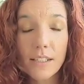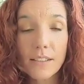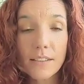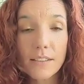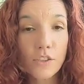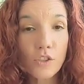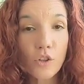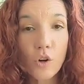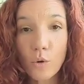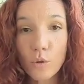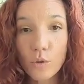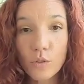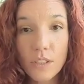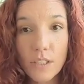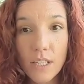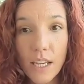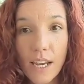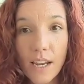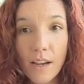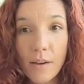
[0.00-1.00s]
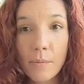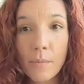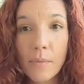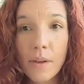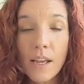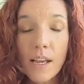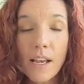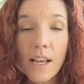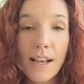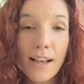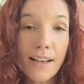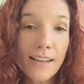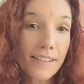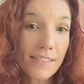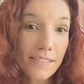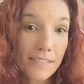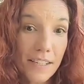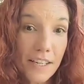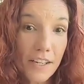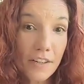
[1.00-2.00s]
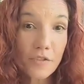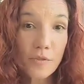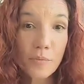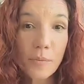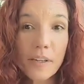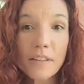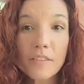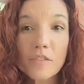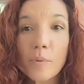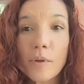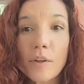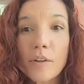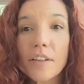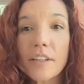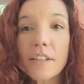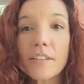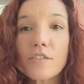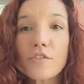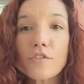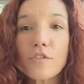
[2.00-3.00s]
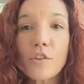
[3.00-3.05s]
It's a total scam, and here's my experience.